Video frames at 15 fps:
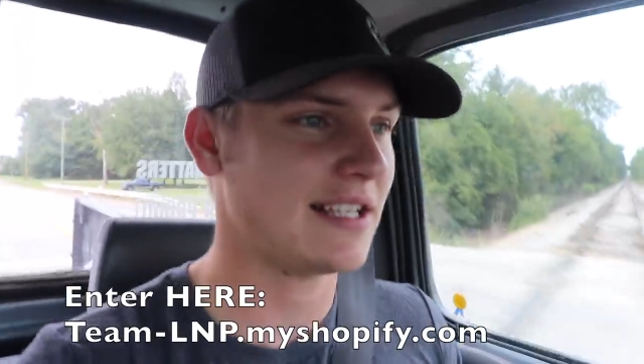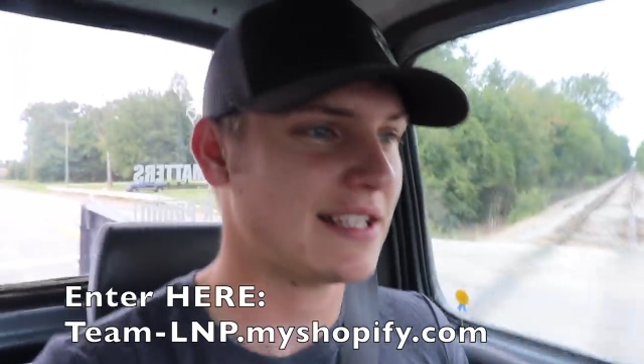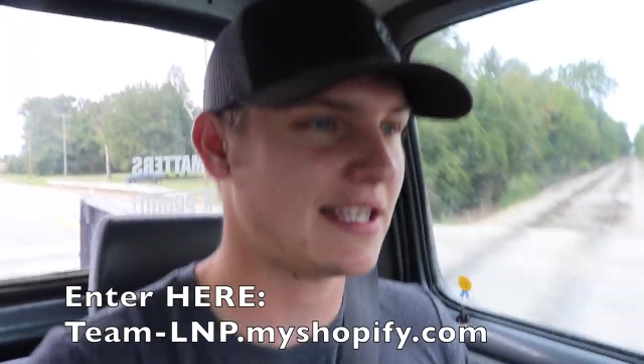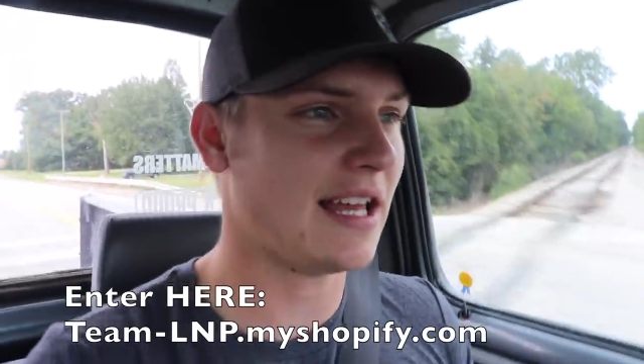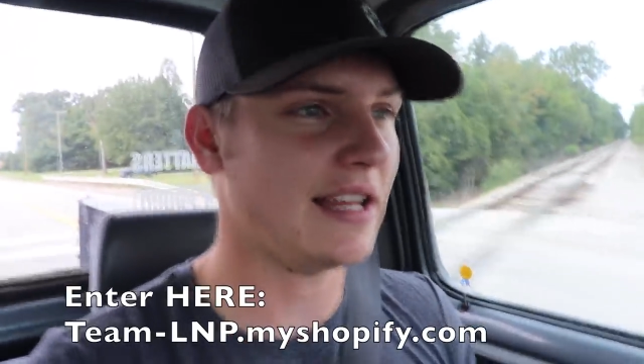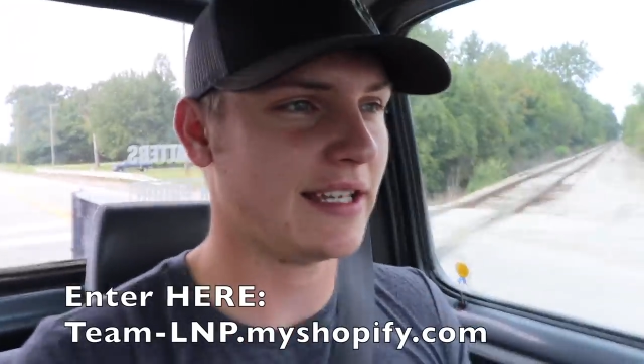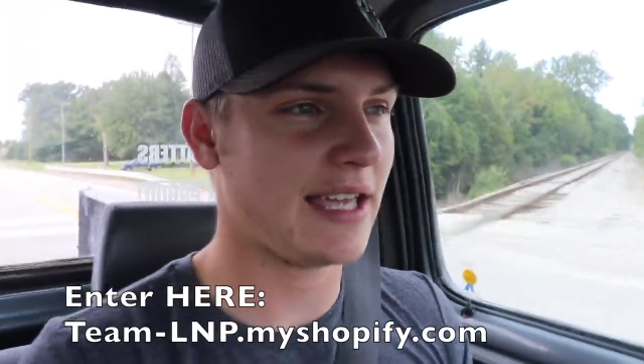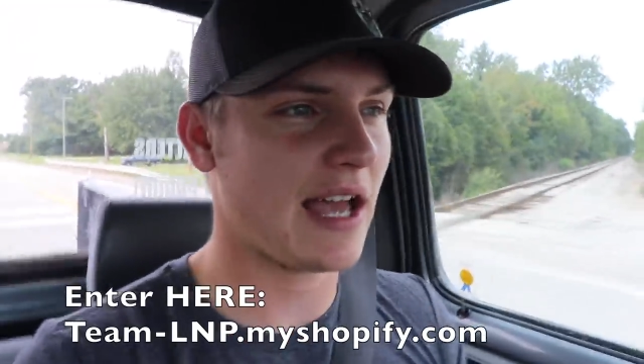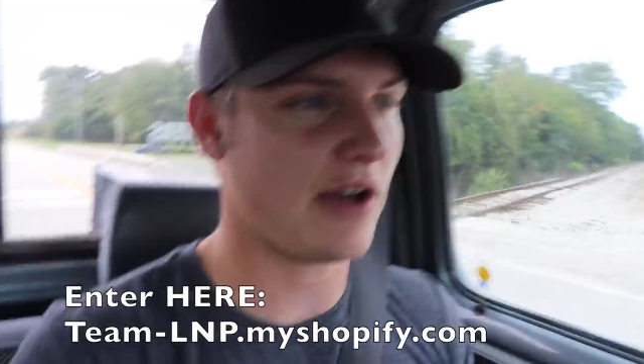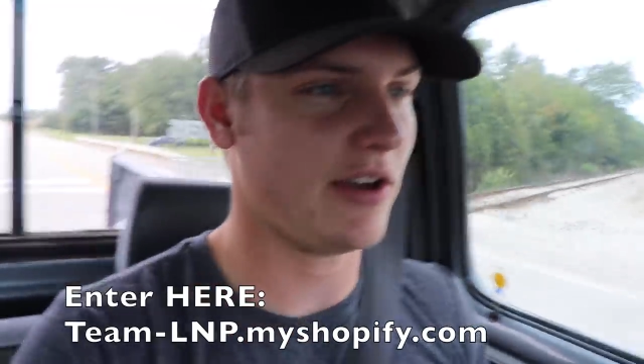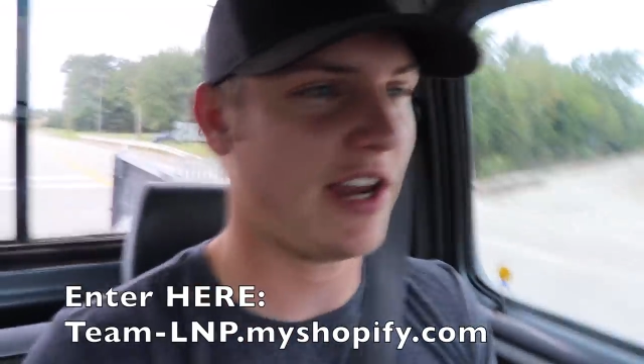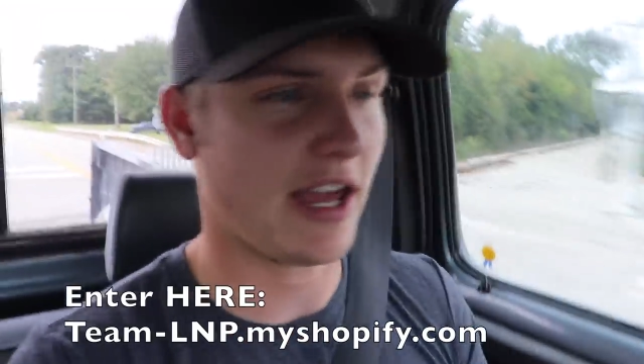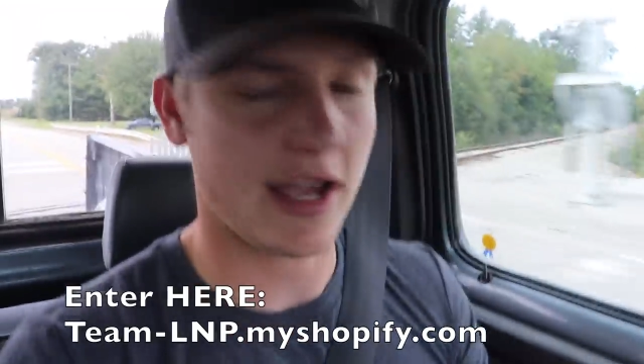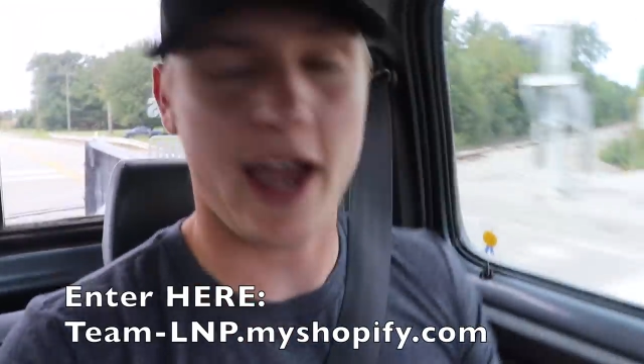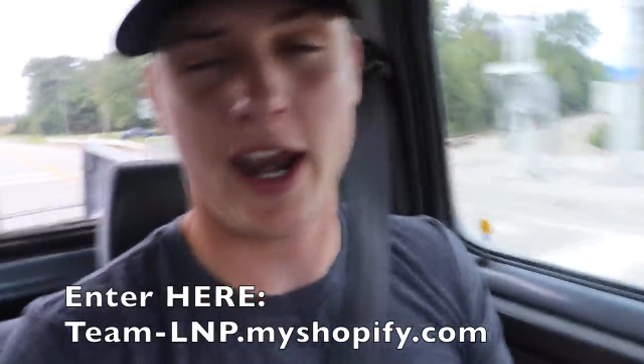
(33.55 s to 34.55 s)
selling
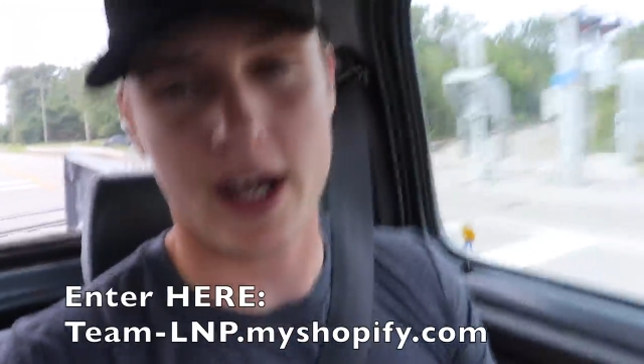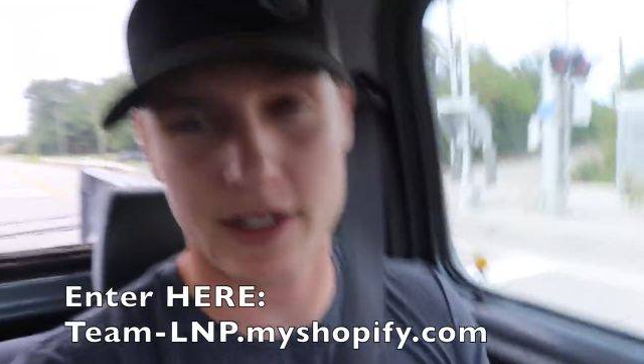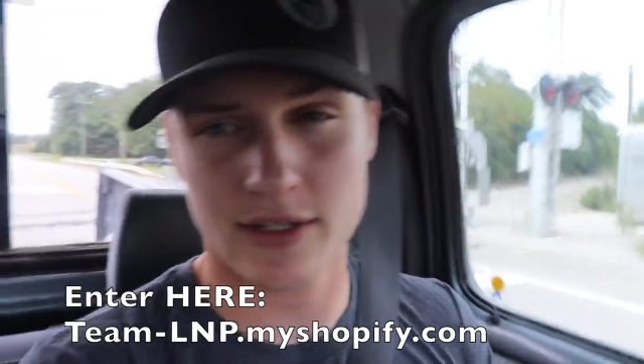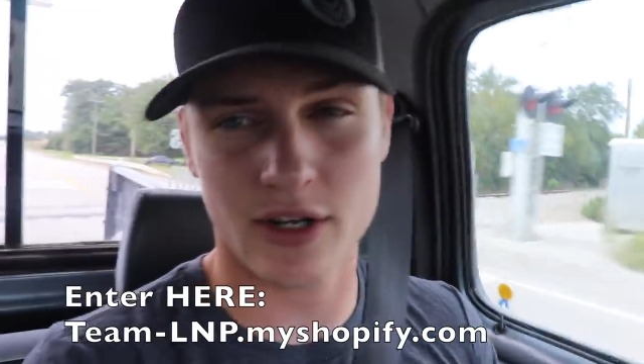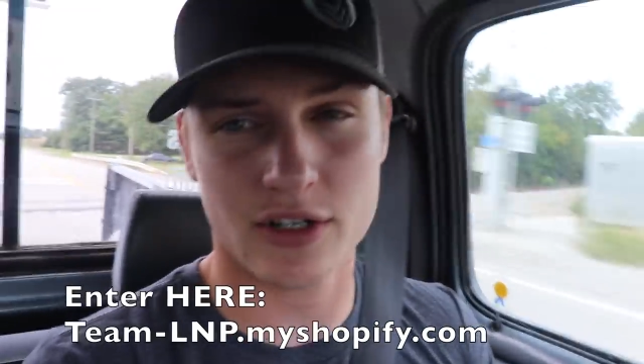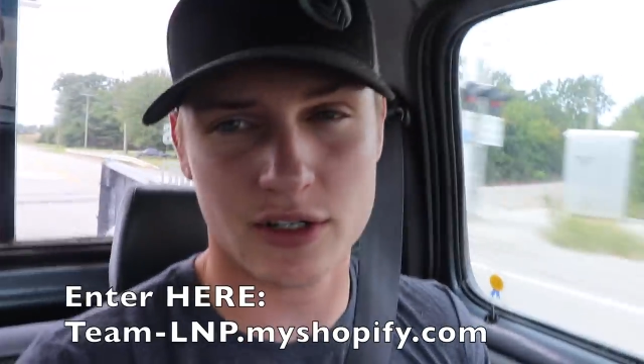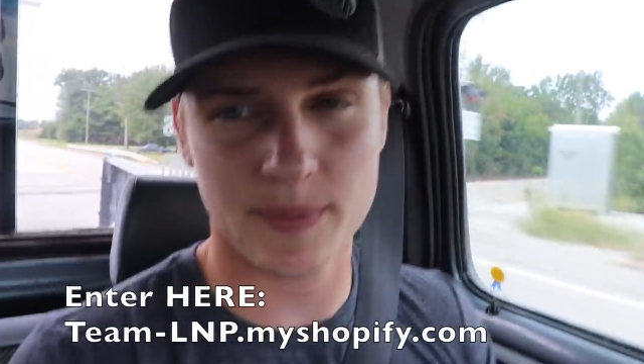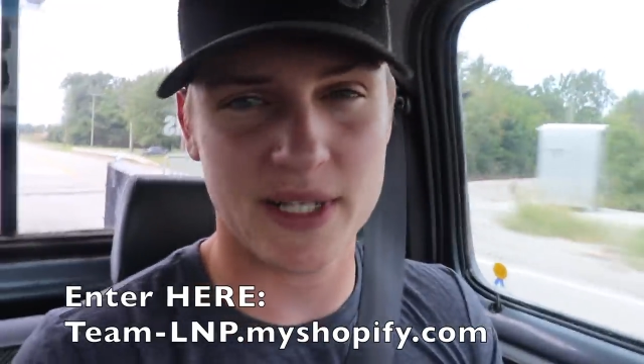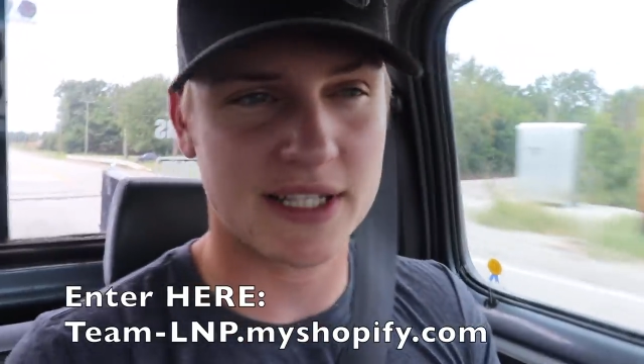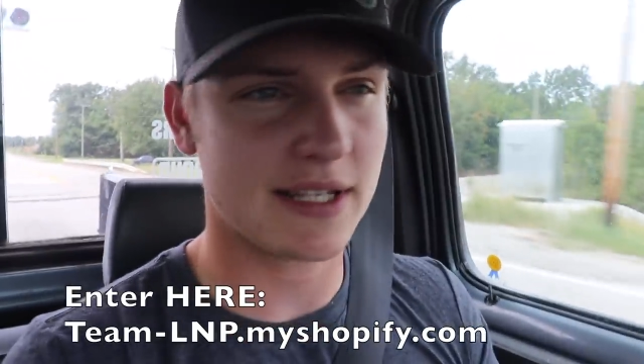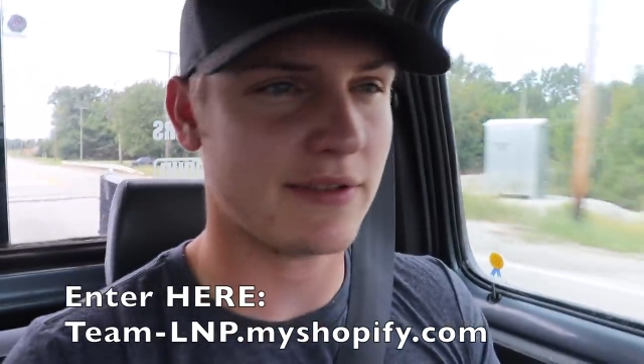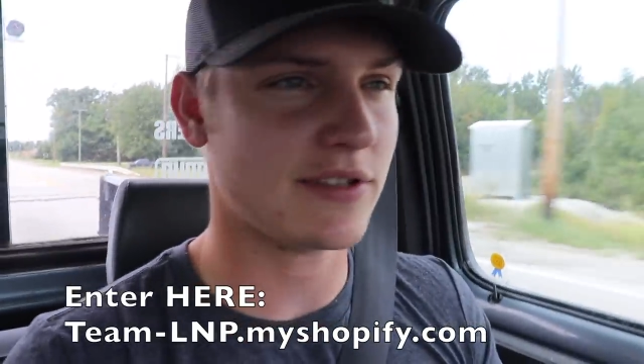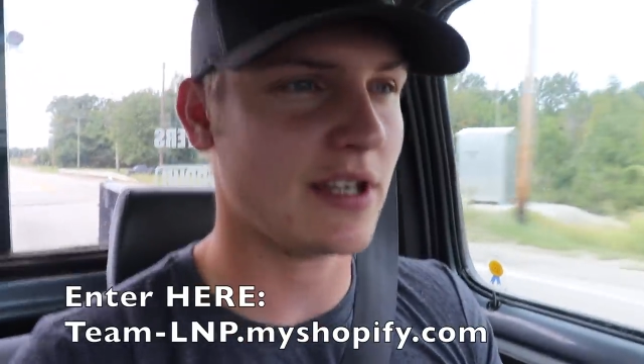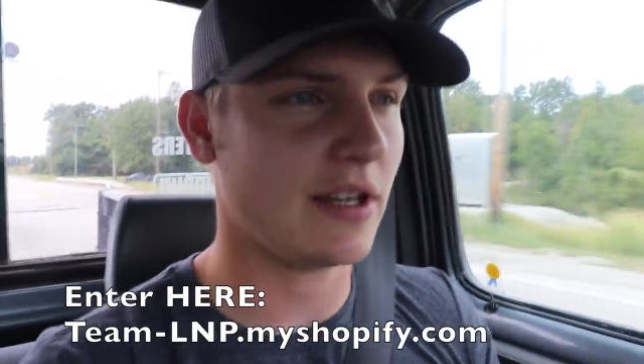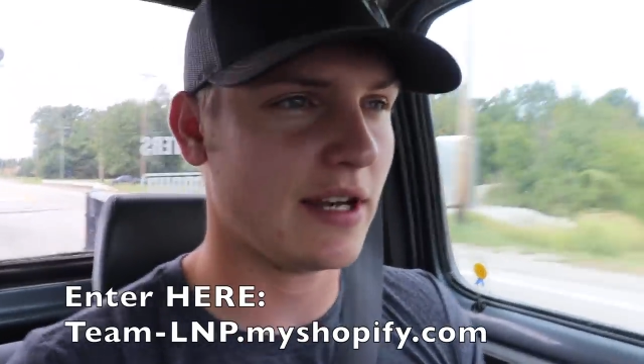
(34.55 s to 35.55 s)
out, and I seriously mean
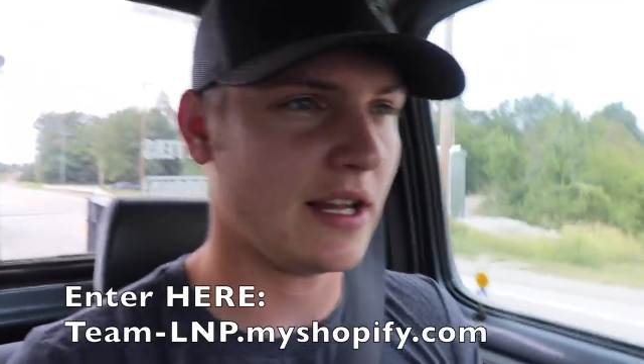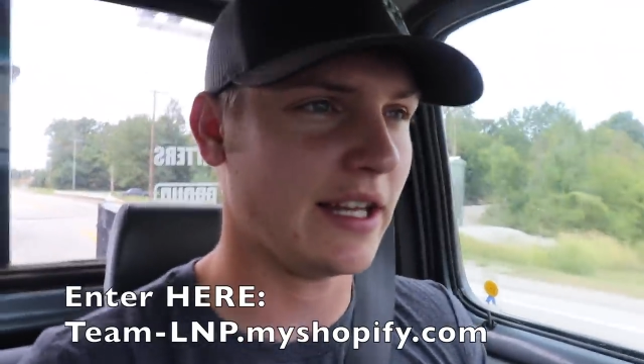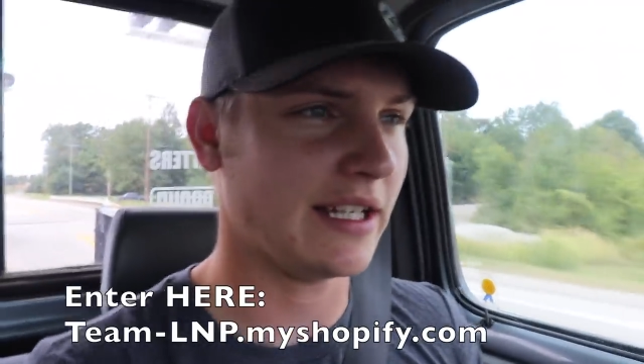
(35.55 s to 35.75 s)
stuff selling out.